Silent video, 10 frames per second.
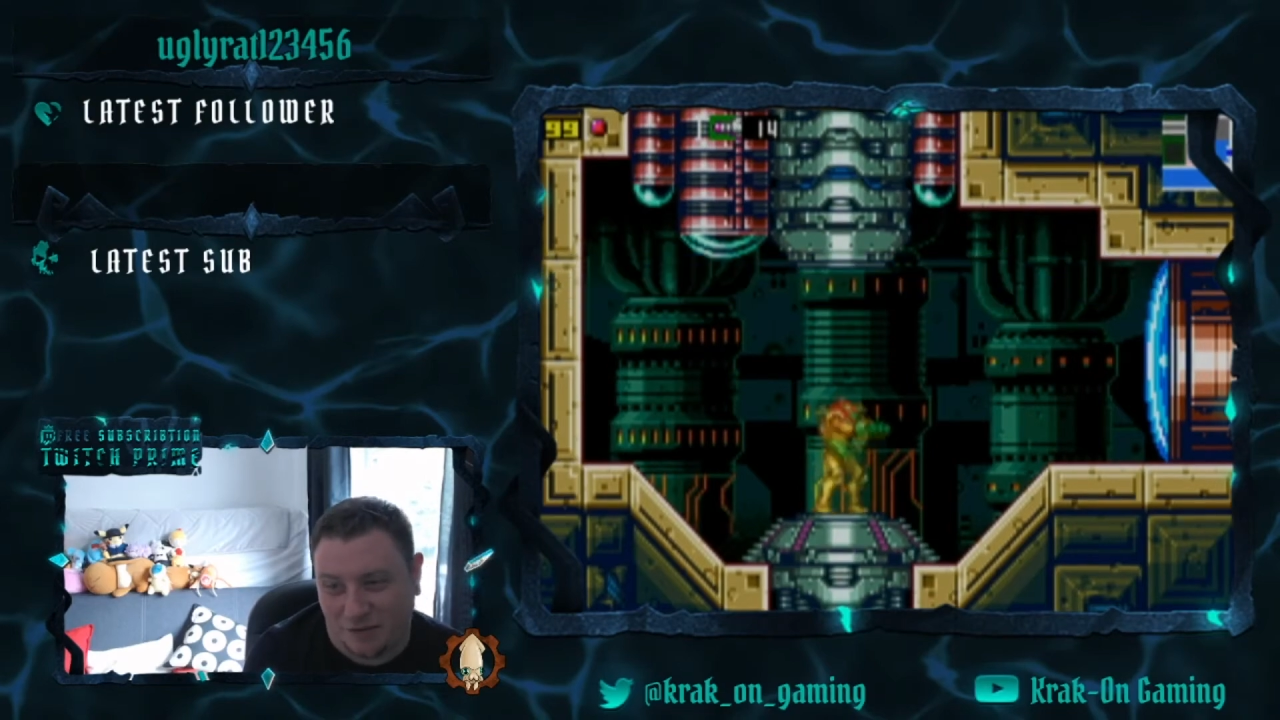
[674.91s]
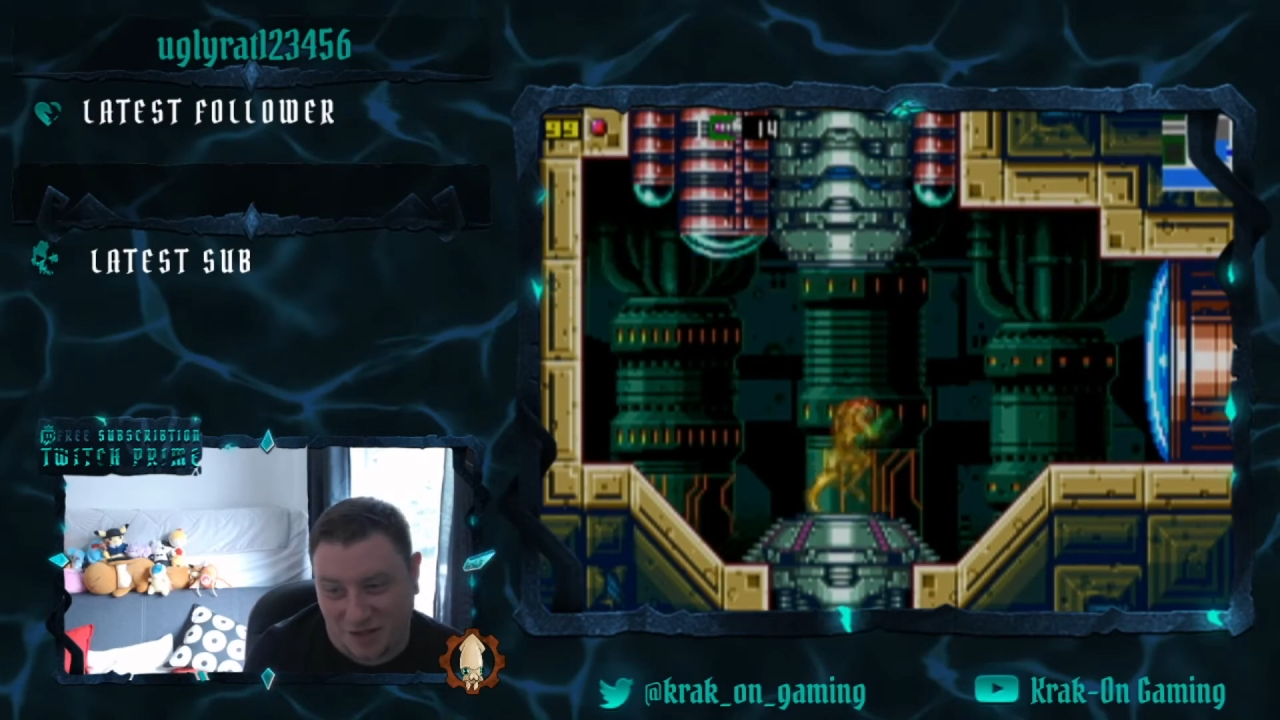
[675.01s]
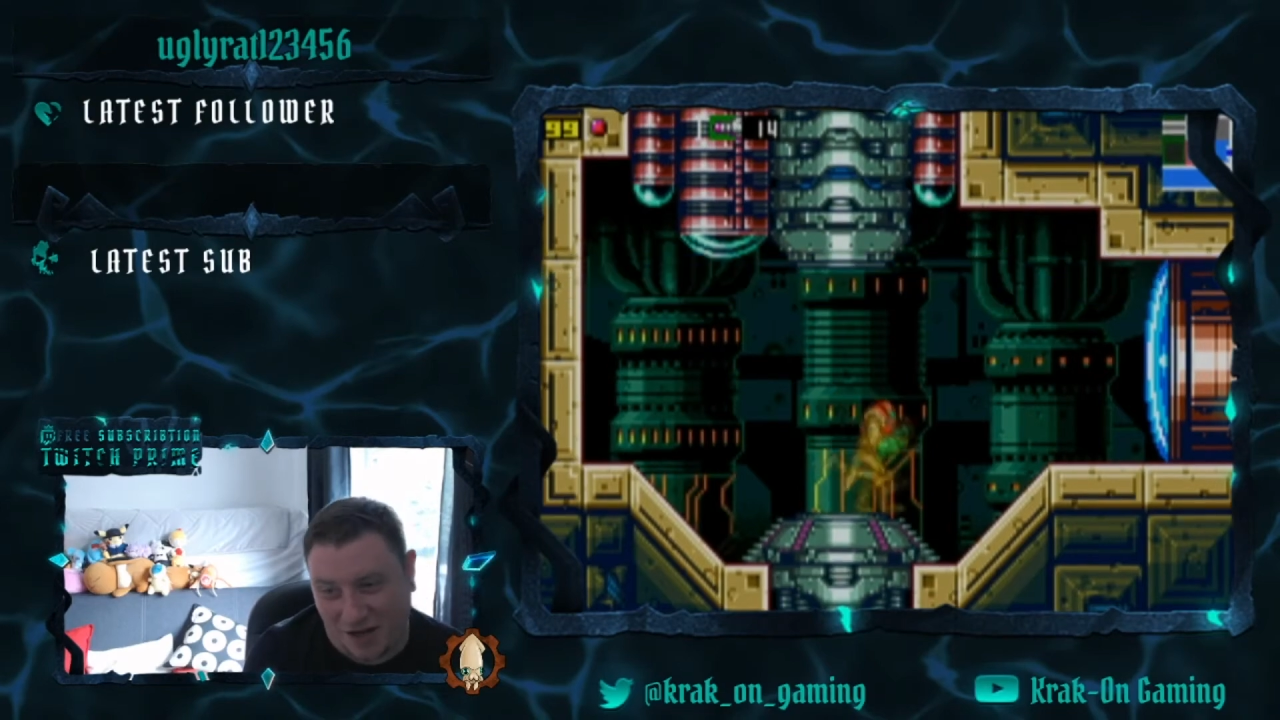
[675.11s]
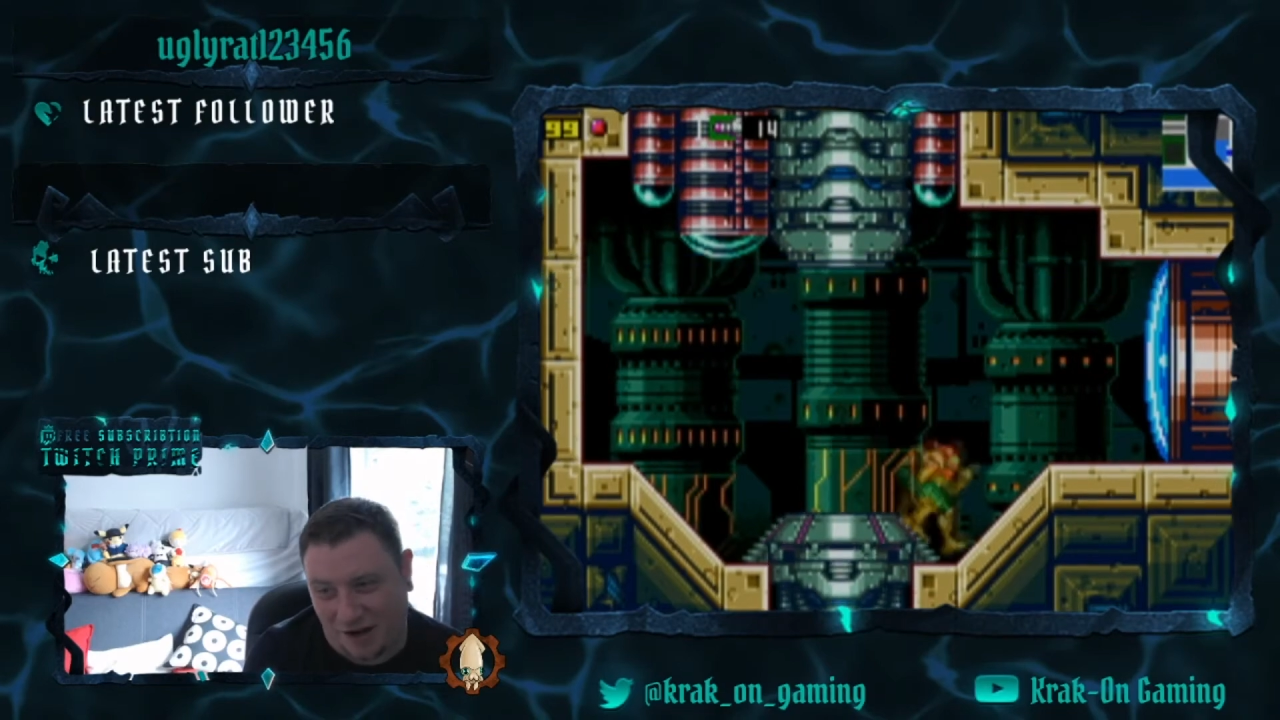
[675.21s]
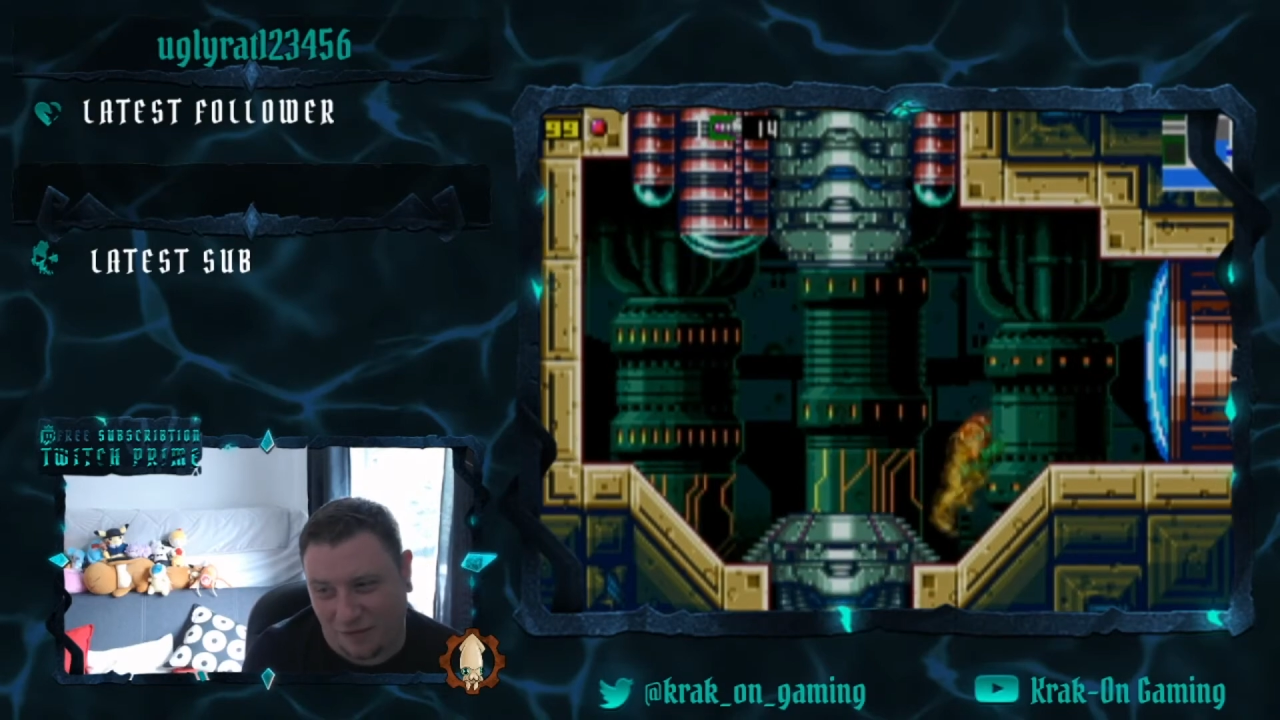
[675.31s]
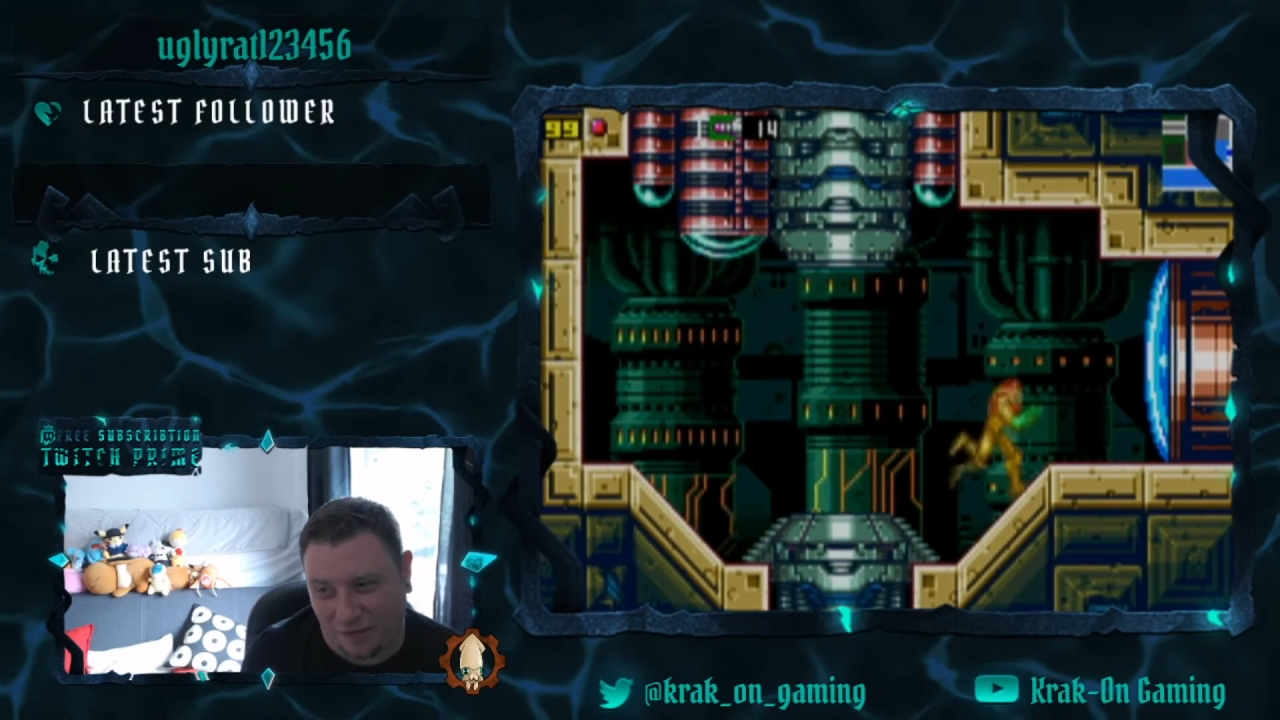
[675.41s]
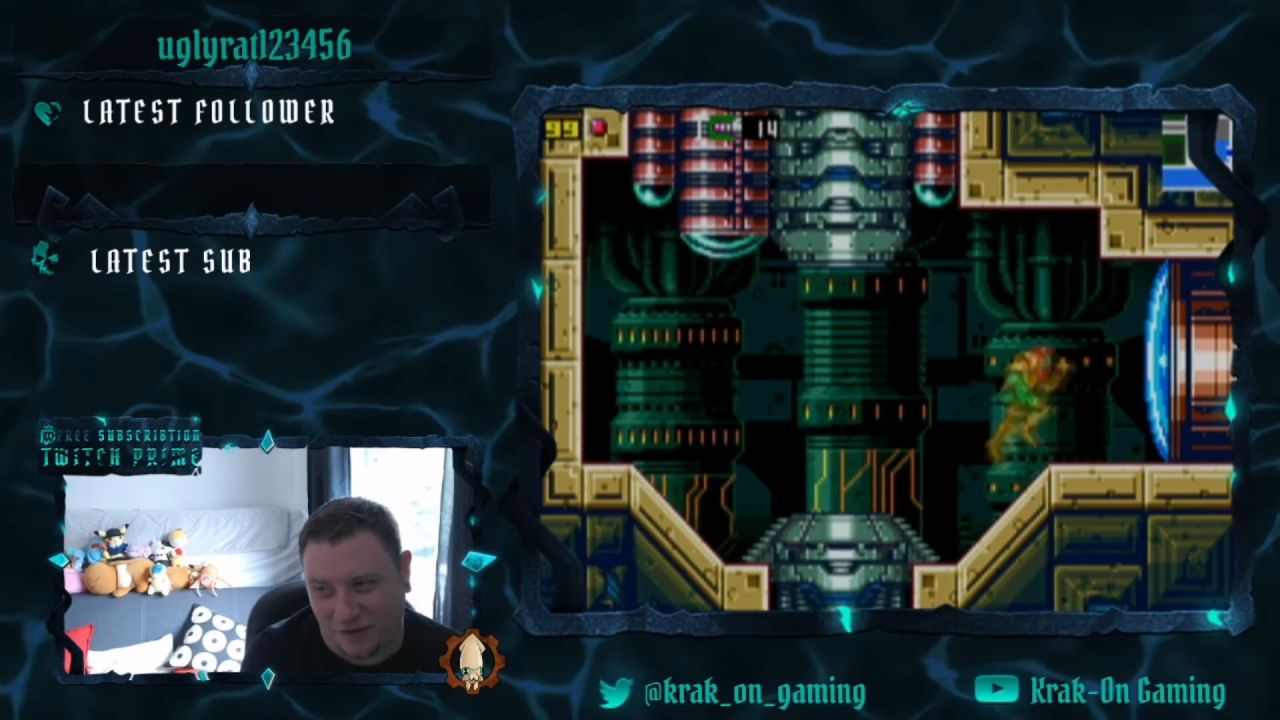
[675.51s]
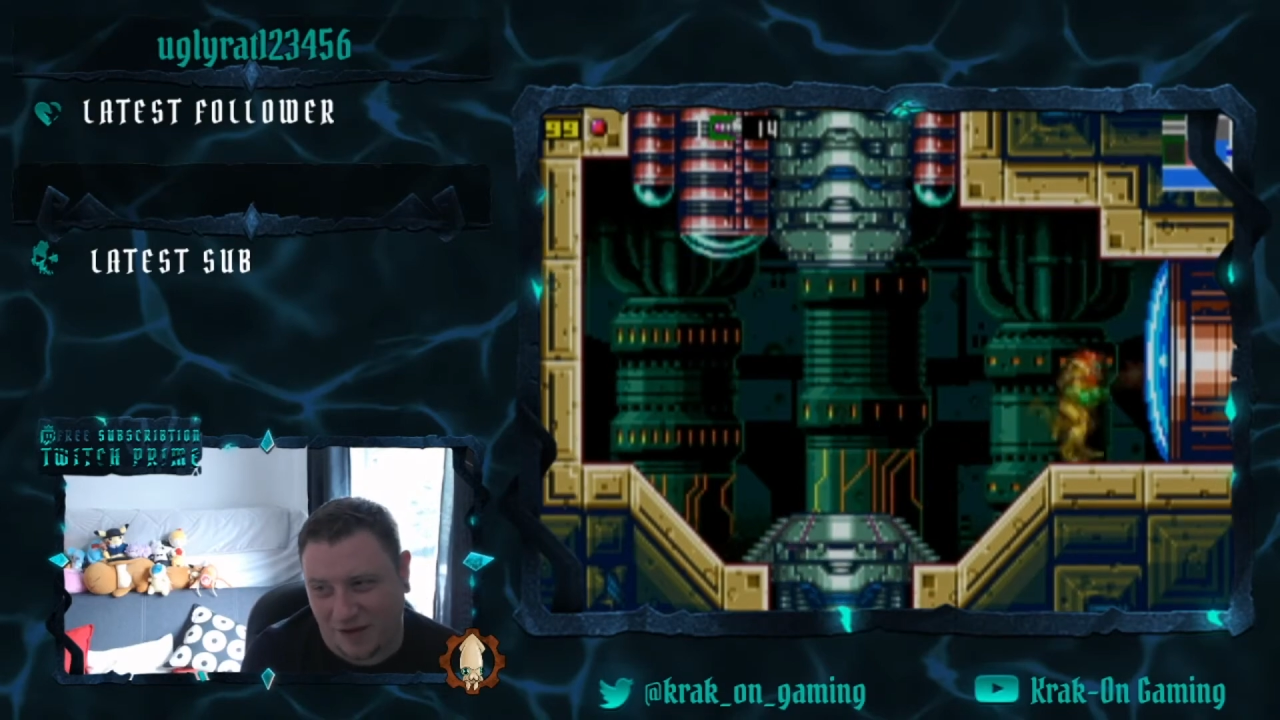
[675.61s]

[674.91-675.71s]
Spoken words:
You start off with